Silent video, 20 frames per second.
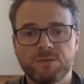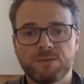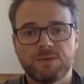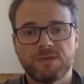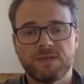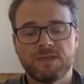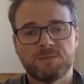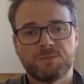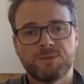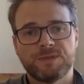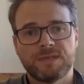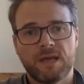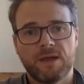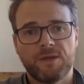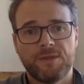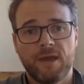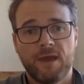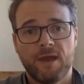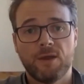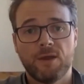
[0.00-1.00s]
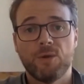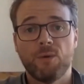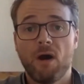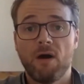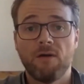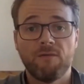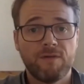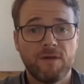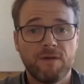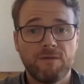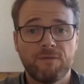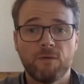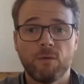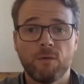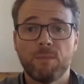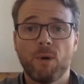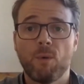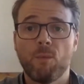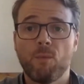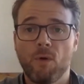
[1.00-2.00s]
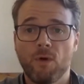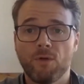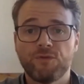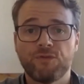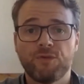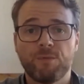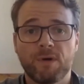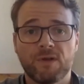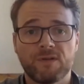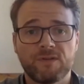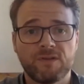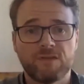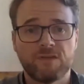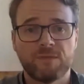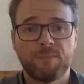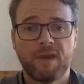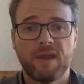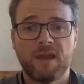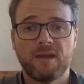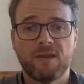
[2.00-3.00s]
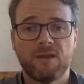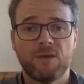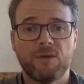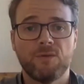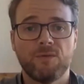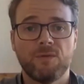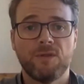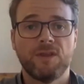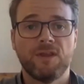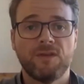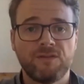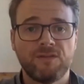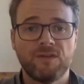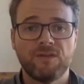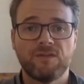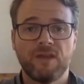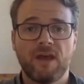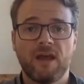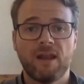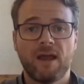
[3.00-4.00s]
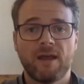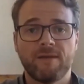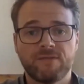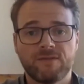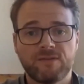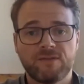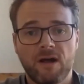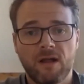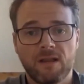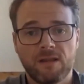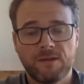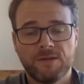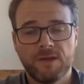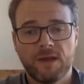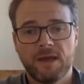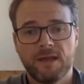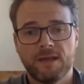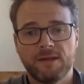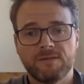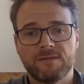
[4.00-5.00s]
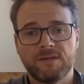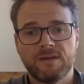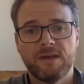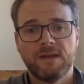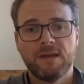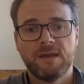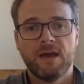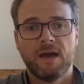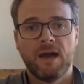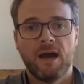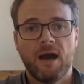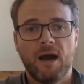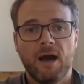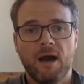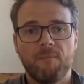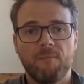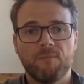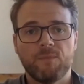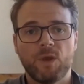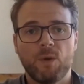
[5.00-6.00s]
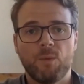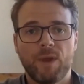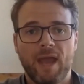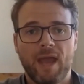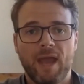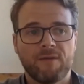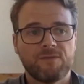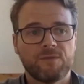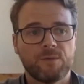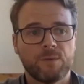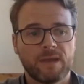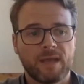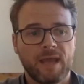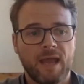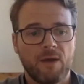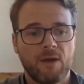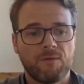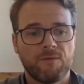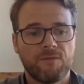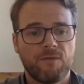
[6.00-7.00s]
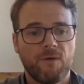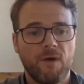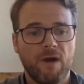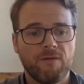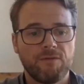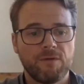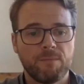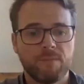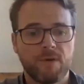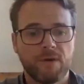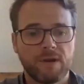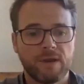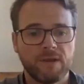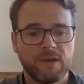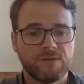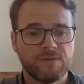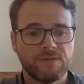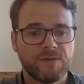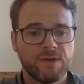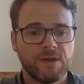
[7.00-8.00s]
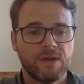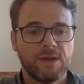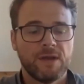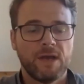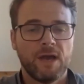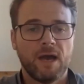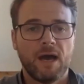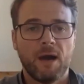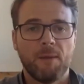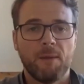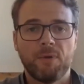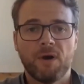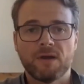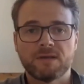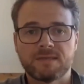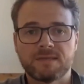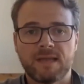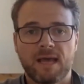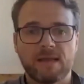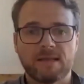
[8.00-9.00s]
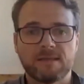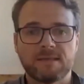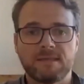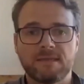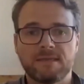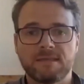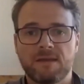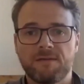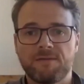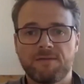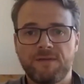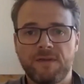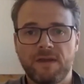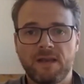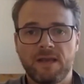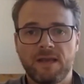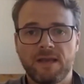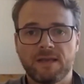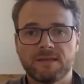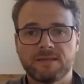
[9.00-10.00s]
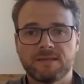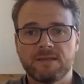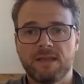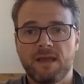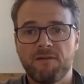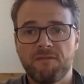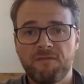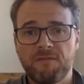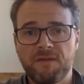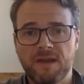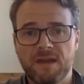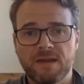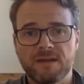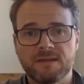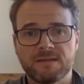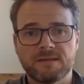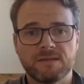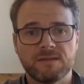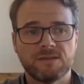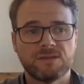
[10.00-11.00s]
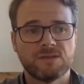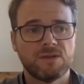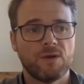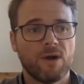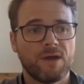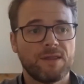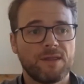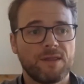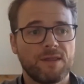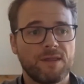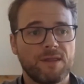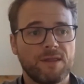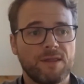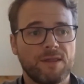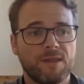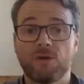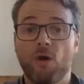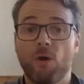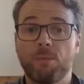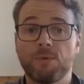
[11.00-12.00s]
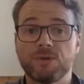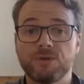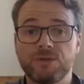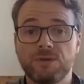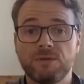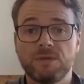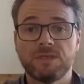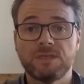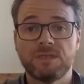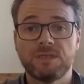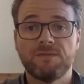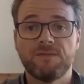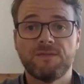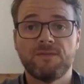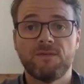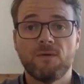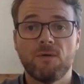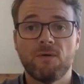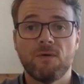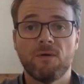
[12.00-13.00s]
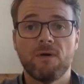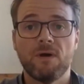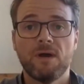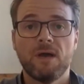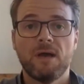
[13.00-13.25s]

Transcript: participants out there who are fearful but want to participate, who this is their lifestyle, and we have to account for everybody's personalities, their feelings, and their fears. And so I think this is an opportunity for